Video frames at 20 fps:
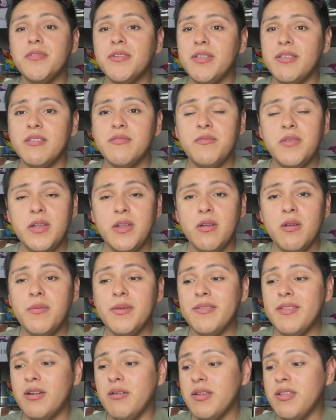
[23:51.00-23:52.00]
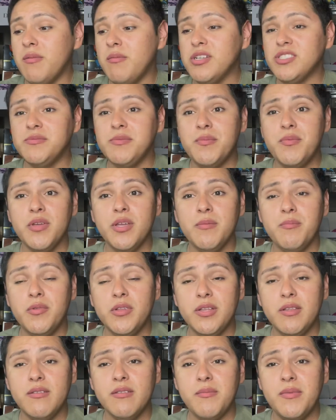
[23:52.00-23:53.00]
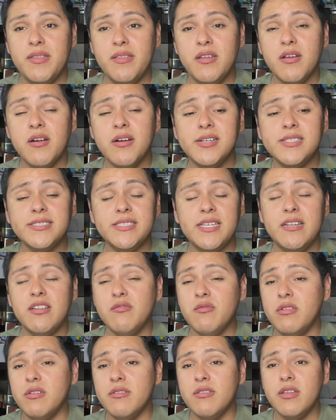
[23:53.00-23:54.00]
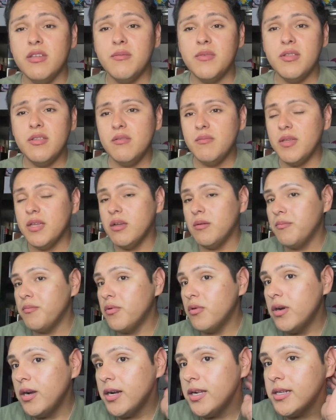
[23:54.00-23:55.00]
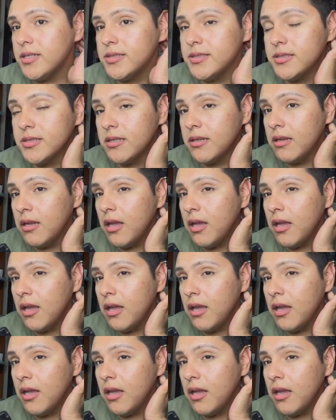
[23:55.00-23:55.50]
today's video. If you guys had a to time watching me pulling these amazing cards and as well as talking about these makeup products.